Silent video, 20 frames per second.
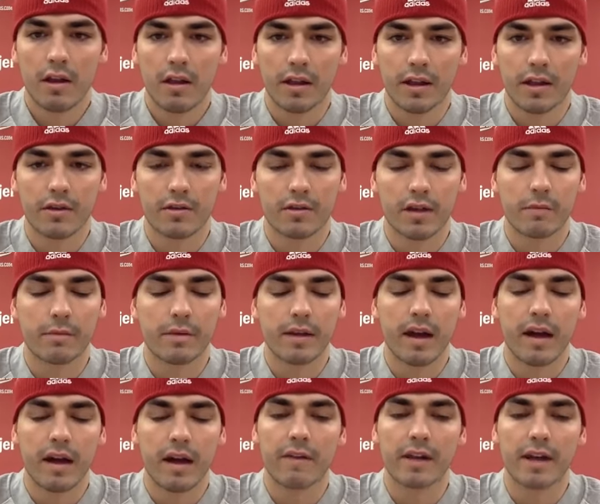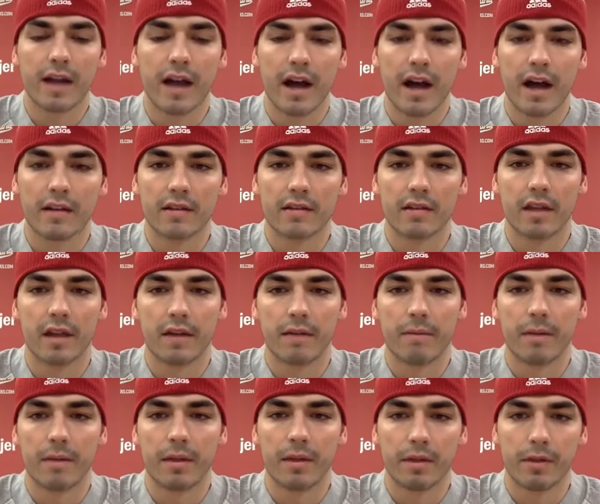like you said, we have the guys that
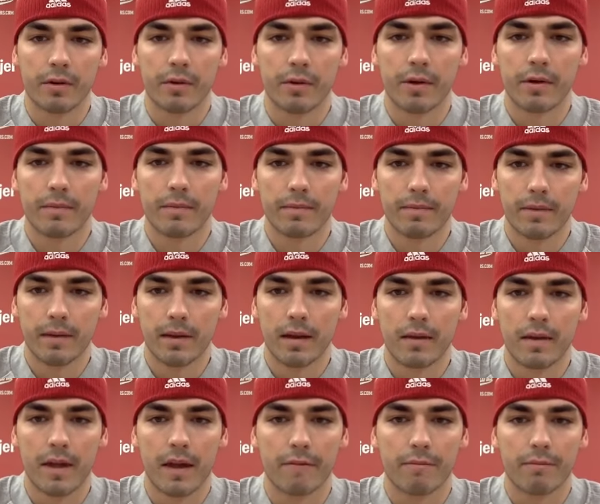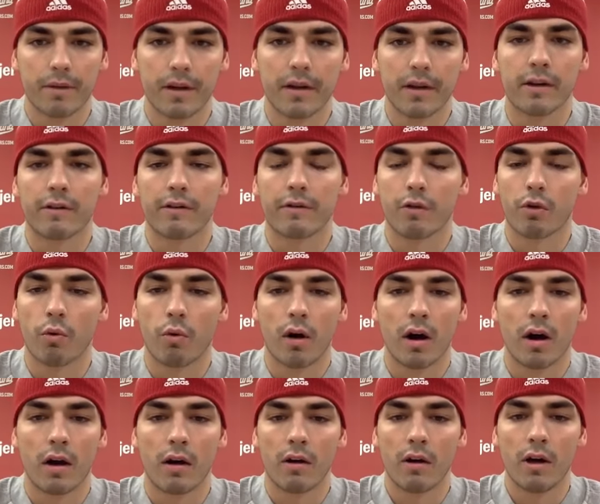have been through it and that have played here for a
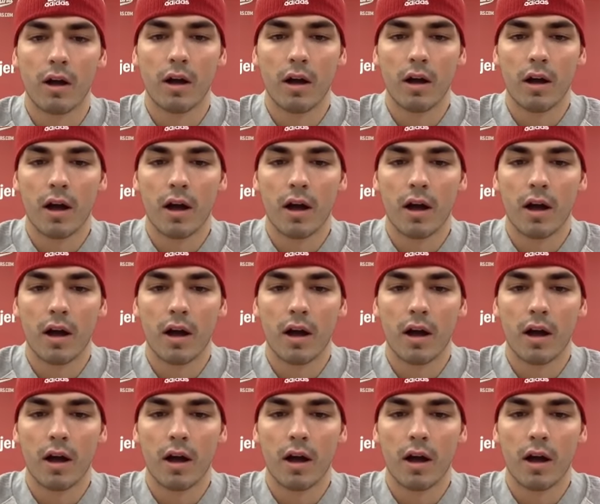while,